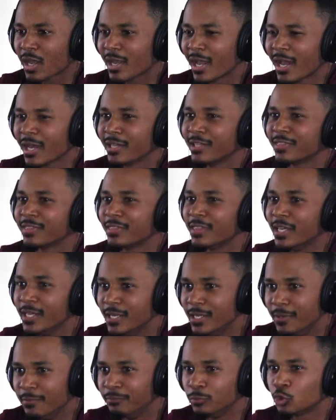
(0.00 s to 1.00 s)
had a
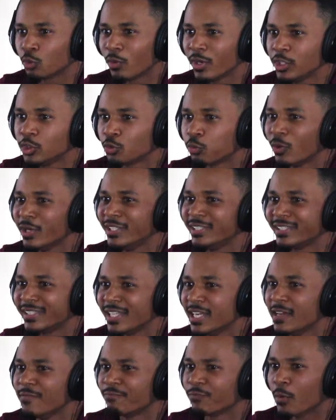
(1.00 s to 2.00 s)
theme, 2020's
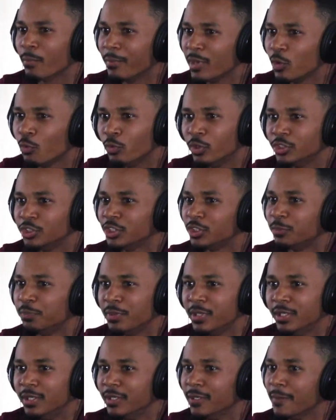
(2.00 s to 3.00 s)
theme for me would just
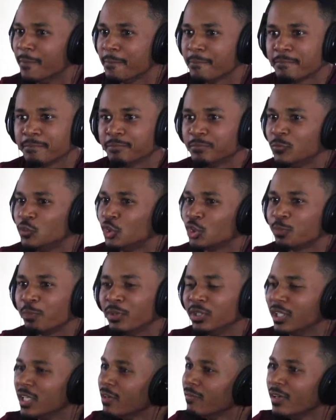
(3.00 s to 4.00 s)
be just
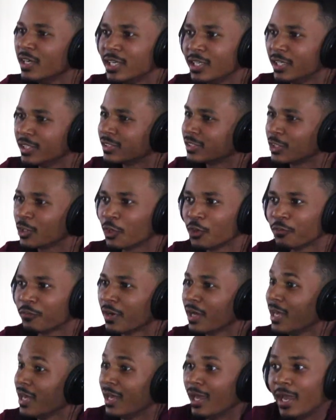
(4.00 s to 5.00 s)
believing in yourself
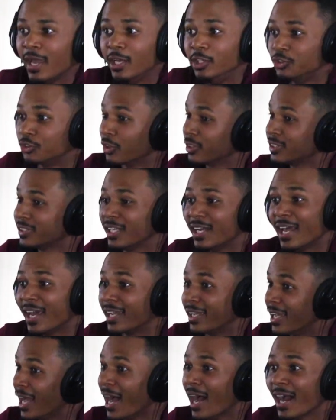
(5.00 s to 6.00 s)
and trusting
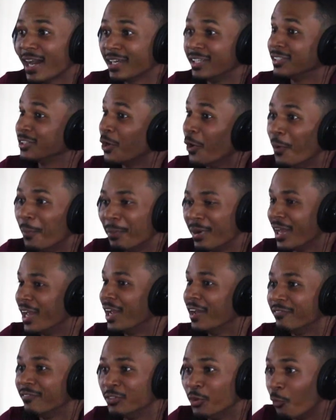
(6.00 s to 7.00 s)
that God is gonna
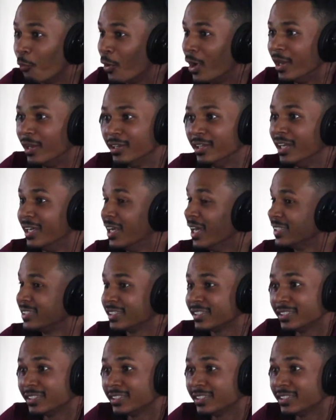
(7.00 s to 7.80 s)
pave the way. And that's